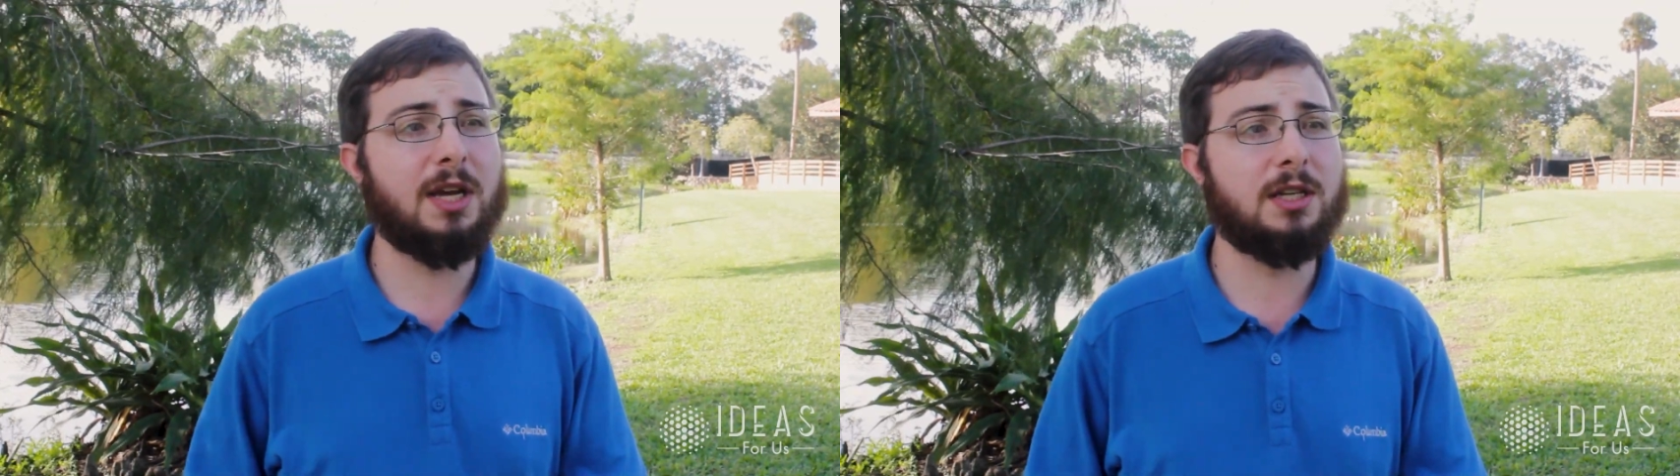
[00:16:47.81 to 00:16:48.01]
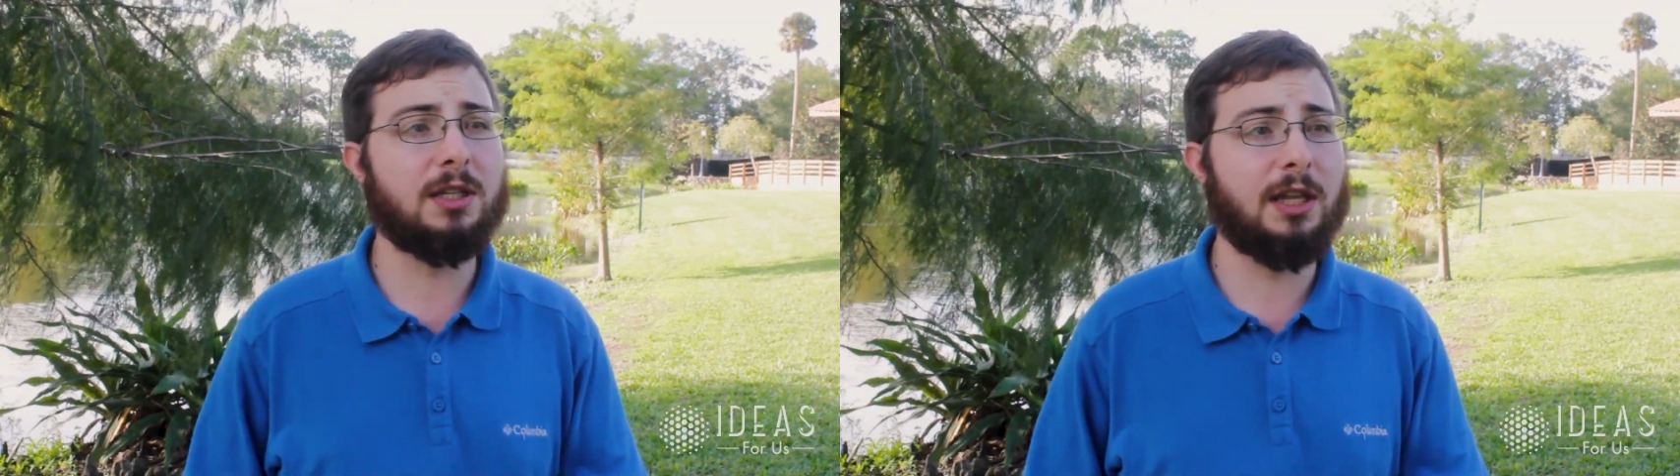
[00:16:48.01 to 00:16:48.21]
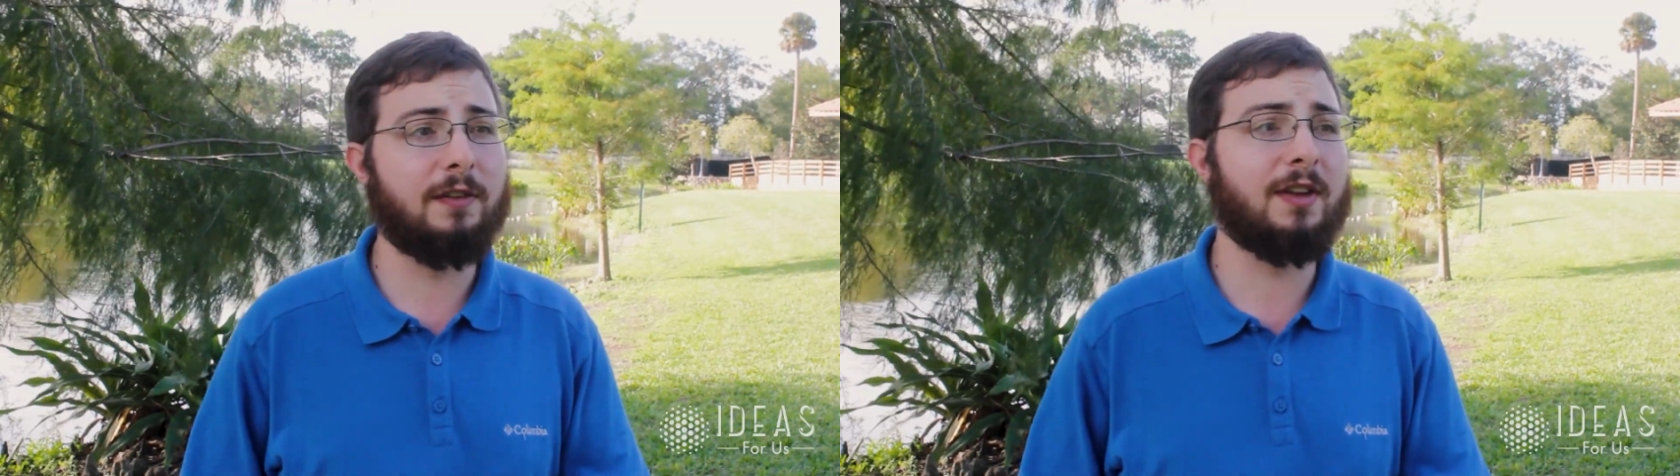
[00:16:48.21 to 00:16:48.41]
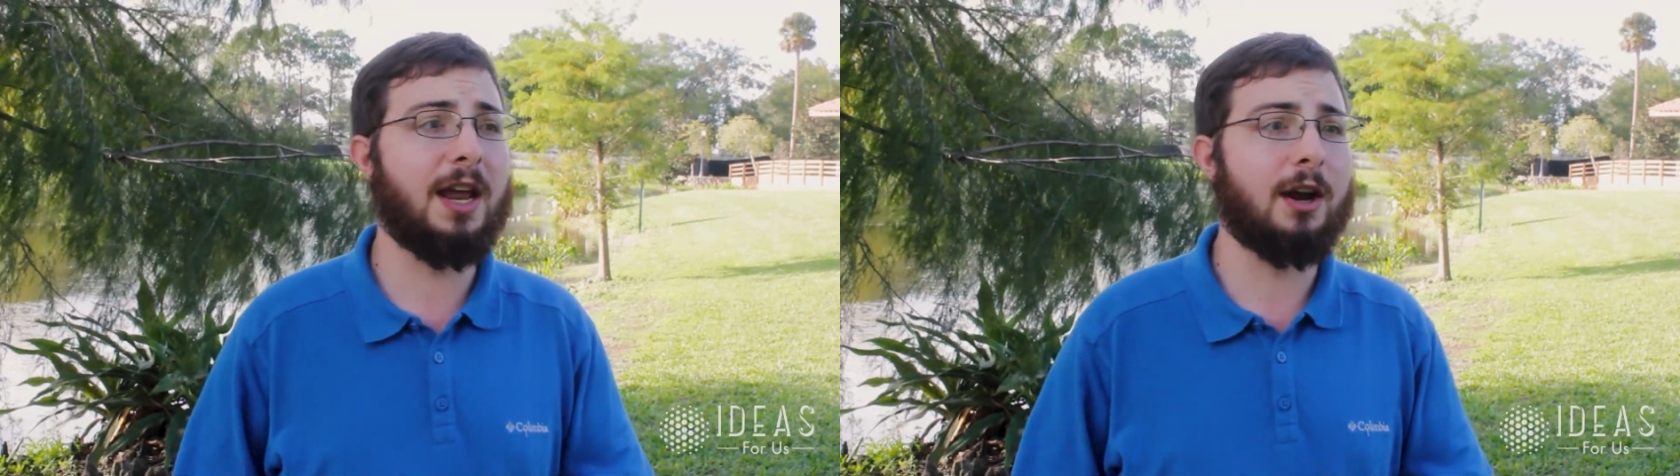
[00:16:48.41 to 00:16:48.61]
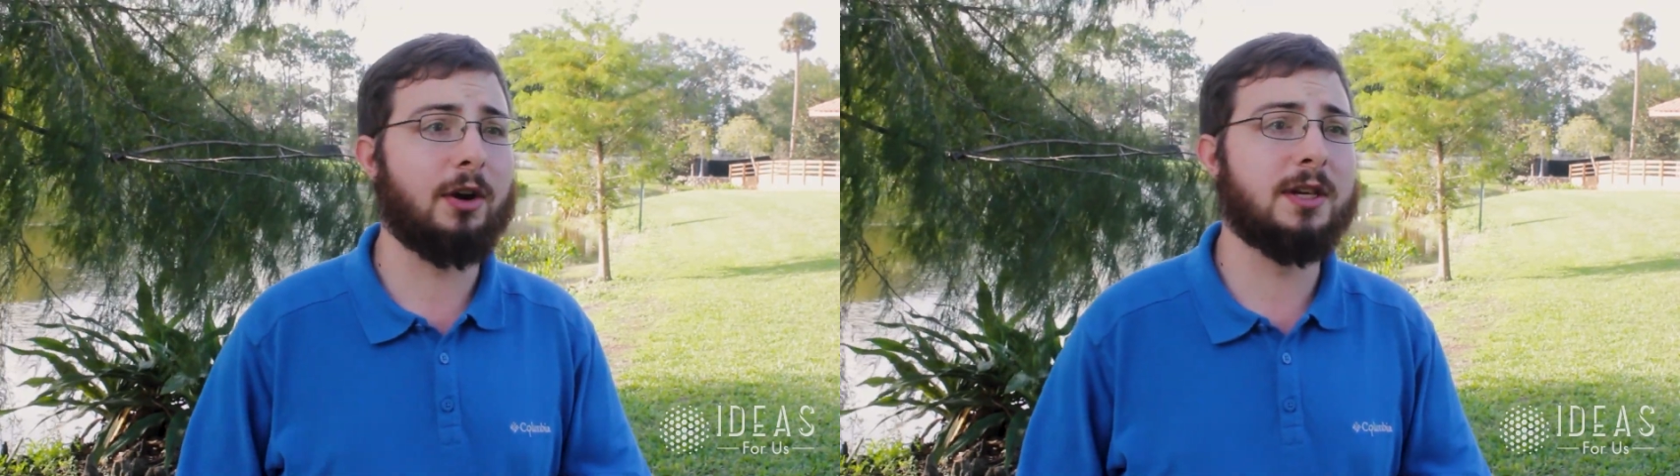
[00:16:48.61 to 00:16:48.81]
tend to live
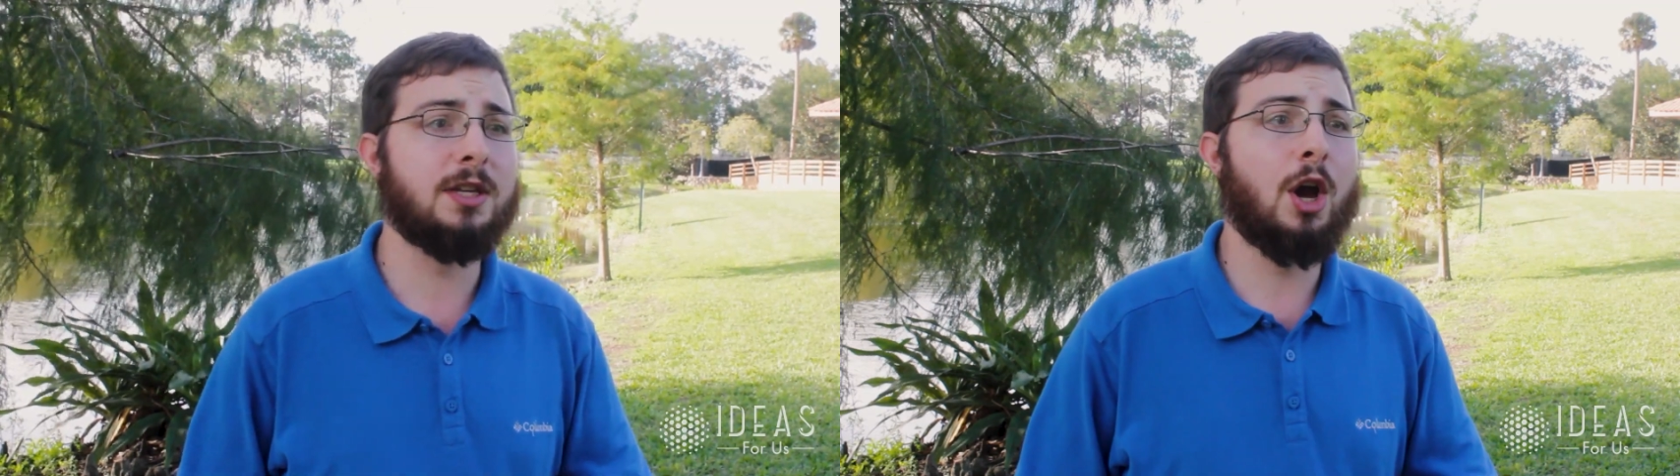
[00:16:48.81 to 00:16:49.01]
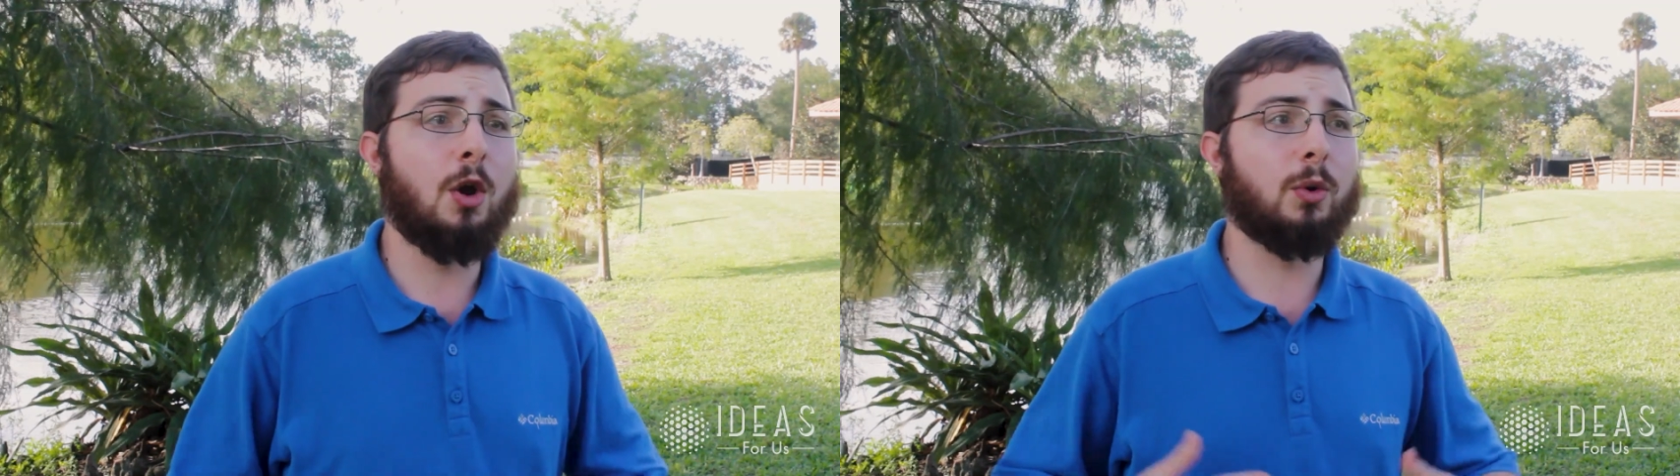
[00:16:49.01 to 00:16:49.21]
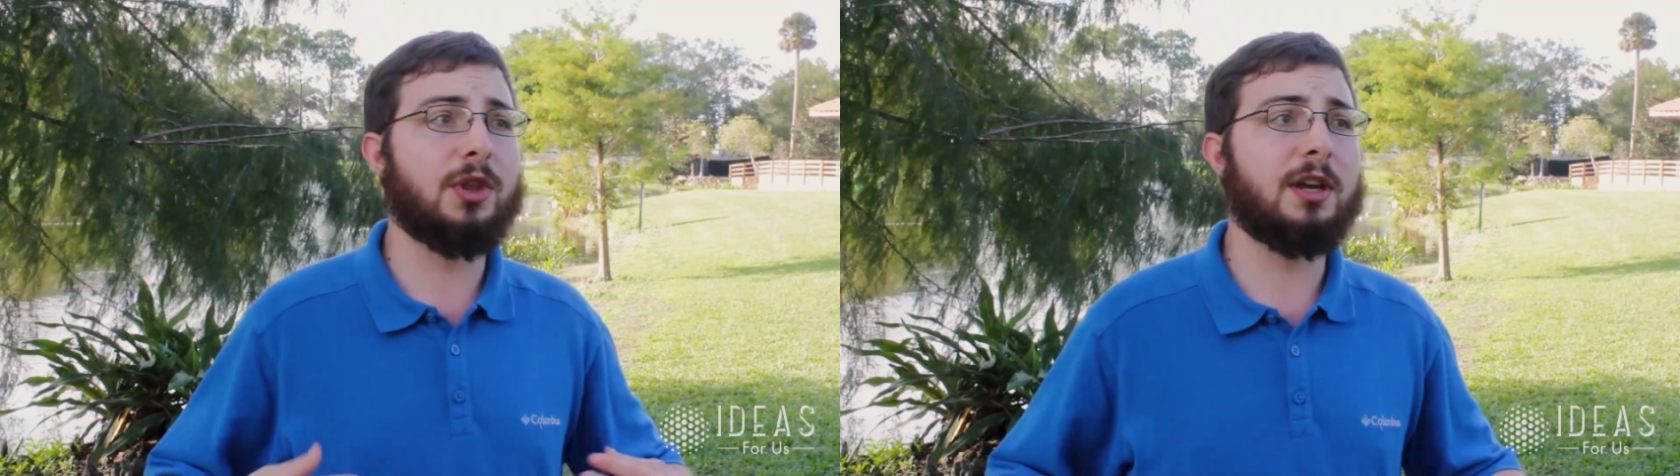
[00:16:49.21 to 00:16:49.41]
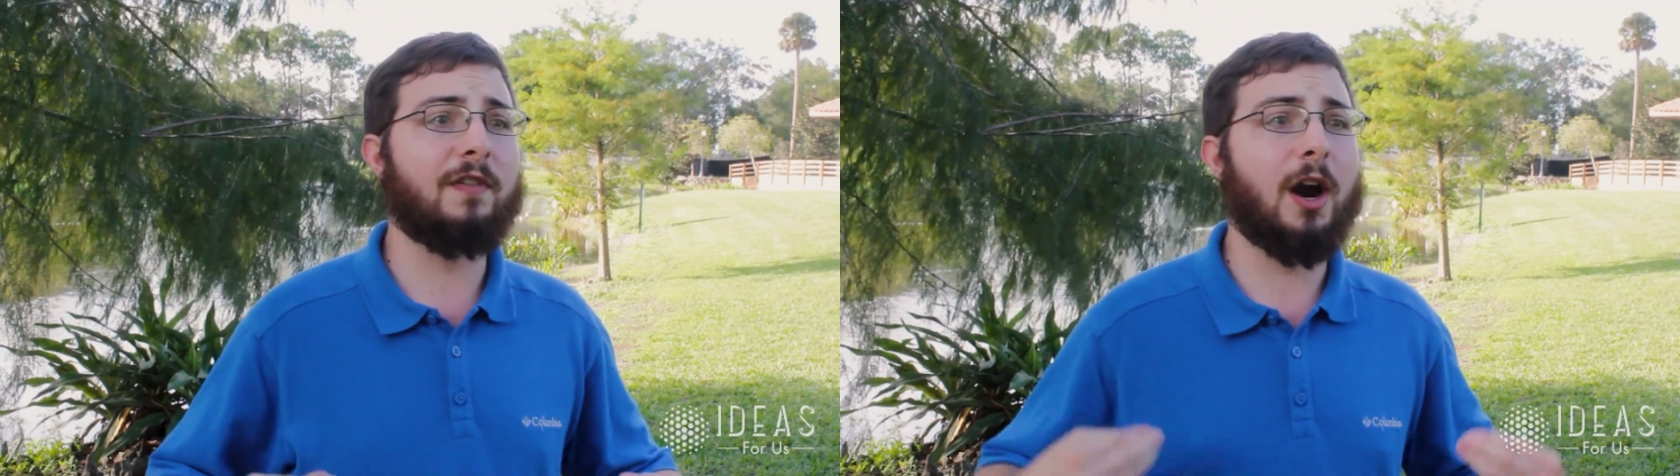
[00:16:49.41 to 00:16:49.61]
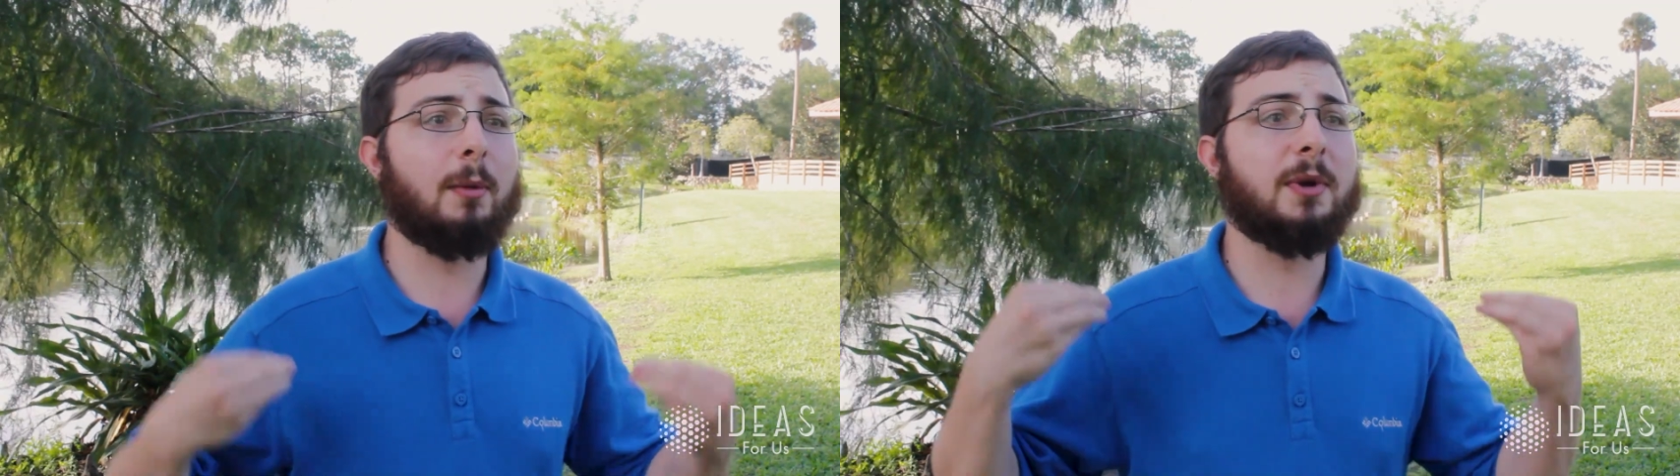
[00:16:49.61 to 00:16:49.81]
in areas where the
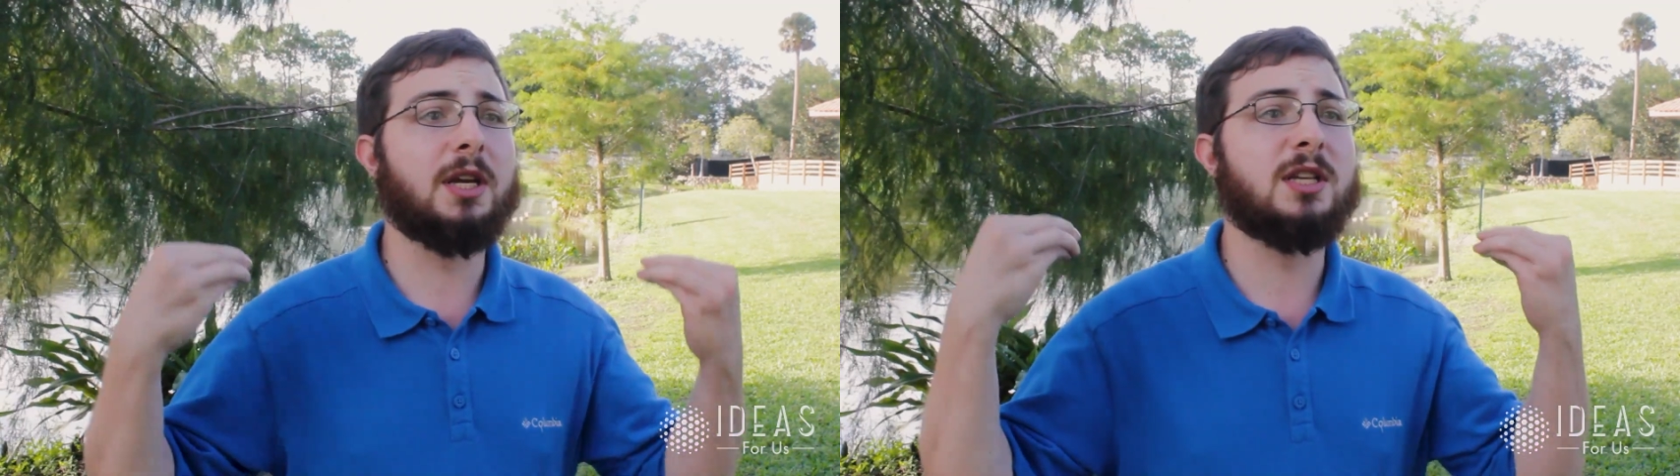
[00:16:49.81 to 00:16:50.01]
environment